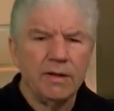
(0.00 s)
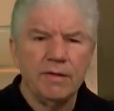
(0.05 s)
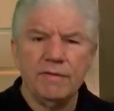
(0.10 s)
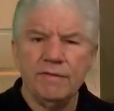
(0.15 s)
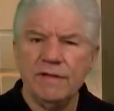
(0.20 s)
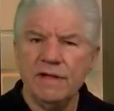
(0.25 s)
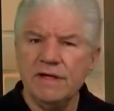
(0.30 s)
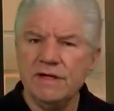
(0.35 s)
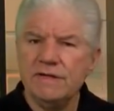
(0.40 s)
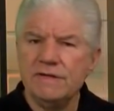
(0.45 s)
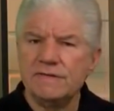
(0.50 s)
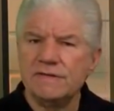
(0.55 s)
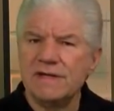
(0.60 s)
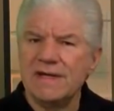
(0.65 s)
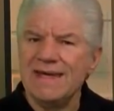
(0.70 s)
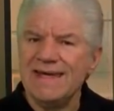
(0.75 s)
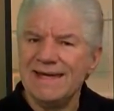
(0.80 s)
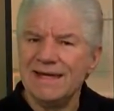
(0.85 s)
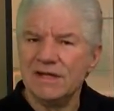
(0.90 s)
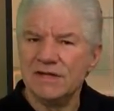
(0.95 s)
these
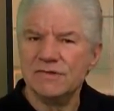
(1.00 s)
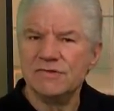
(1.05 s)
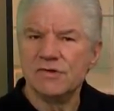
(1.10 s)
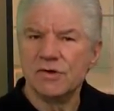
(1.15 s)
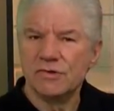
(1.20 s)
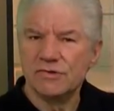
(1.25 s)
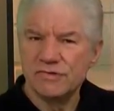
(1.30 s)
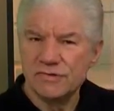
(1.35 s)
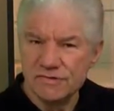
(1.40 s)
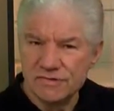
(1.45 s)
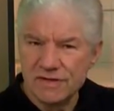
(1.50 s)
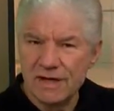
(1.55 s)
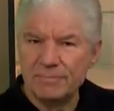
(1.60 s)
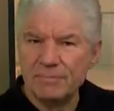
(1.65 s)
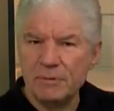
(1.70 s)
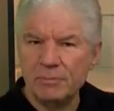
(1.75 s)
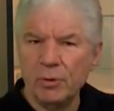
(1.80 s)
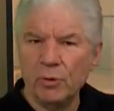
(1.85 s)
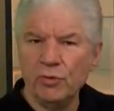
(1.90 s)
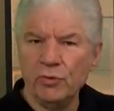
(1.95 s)
kids are
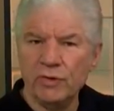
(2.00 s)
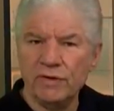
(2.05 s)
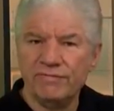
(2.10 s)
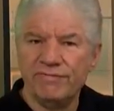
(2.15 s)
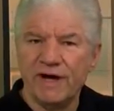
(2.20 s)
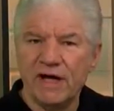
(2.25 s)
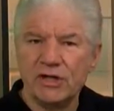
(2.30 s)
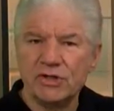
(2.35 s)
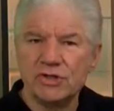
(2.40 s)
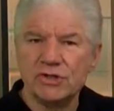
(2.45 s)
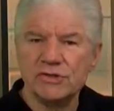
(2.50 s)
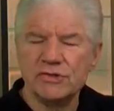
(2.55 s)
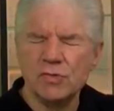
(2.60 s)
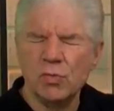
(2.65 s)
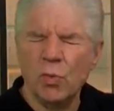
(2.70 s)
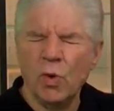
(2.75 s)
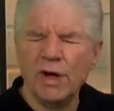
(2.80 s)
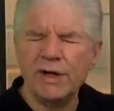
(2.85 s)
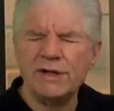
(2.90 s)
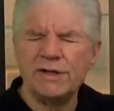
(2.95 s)
susceptible to infections,
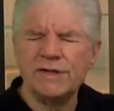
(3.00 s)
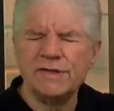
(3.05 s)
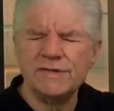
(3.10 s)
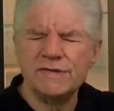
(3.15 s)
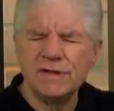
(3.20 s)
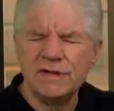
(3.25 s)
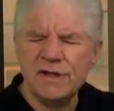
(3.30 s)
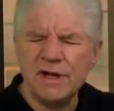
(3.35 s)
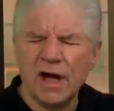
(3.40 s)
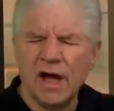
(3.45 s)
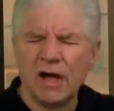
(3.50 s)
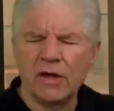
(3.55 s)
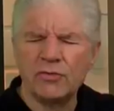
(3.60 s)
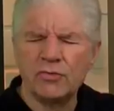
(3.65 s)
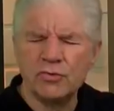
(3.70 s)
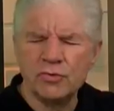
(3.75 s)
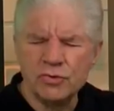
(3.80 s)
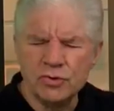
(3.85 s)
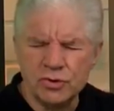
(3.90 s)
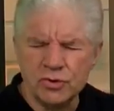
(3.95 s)
what does a
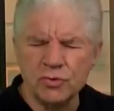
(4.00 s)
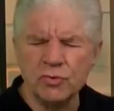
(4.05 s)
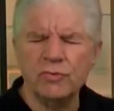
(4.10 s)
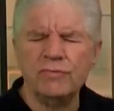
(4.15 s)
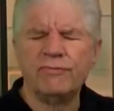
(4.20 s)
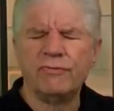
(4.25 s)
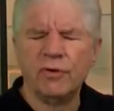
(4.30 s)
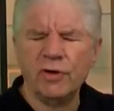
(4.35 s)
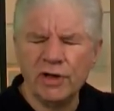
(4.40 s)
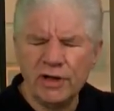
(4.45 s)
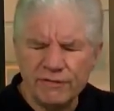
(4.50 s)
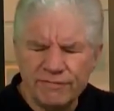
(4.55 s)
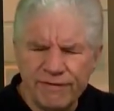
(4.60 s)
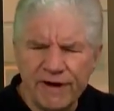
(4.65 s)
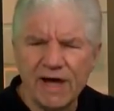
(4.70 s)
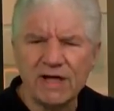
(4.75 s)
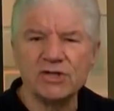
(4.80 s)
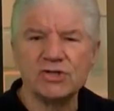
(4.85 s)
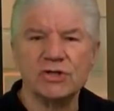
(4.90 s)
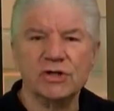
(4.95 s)
doctor do for an
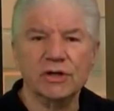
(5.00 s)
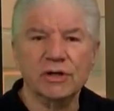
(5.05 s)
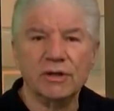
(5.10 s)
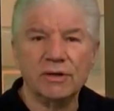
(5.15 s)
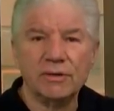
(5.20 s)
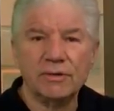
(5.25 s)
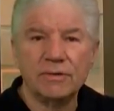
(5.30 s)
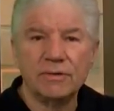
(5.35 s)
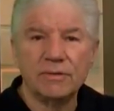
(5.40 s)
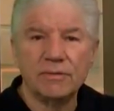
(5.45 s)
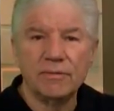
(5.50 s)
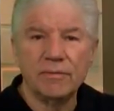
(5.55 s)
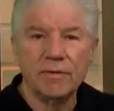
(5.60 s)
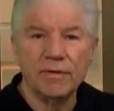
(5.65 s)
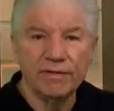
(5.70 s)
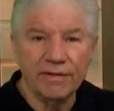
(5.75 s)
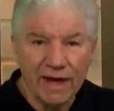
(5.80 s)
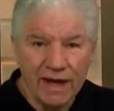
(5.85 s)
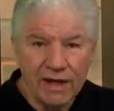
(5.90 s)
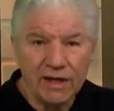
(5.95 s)
infection?
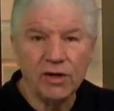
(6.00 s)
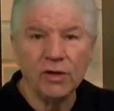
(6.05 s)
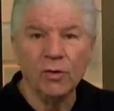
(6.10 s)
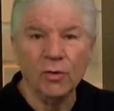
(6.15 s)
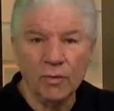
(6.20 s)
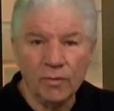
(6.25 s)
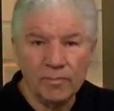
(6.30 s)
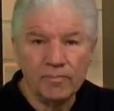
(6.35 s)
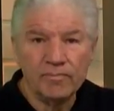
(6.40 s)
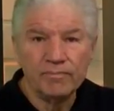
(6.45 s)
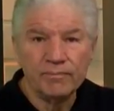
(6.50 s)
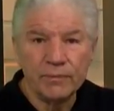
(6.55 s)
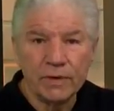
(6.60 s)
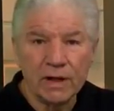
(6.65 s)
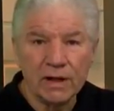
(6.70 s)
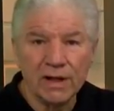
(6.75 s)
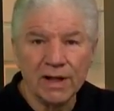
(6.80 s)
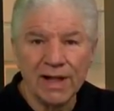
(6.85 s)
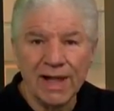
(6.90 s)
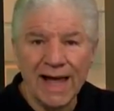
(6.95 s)
Thank you.
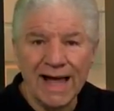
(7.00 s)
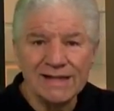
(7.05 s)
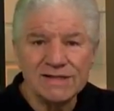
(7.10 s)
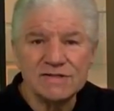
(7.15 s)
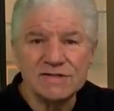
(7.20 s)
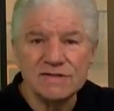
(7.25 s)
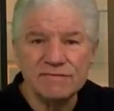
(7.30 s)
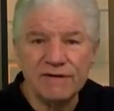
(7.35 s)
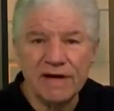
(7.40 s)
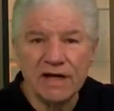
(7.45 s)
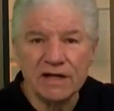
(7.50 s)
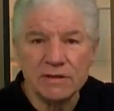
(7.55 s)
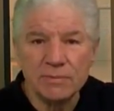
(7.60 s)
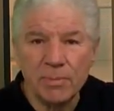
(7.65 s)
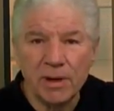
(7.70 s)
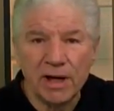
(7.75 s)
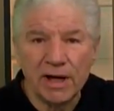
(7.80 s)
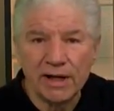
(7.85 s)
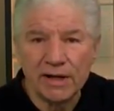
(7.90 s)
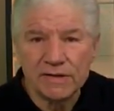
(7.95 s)
Lots of
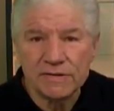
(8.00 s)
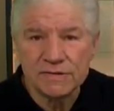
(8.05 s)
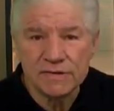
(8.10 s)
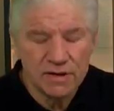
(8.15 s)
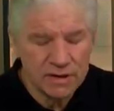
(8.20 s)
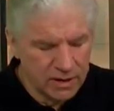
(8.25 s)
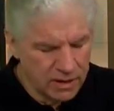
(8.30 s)
antibiotics.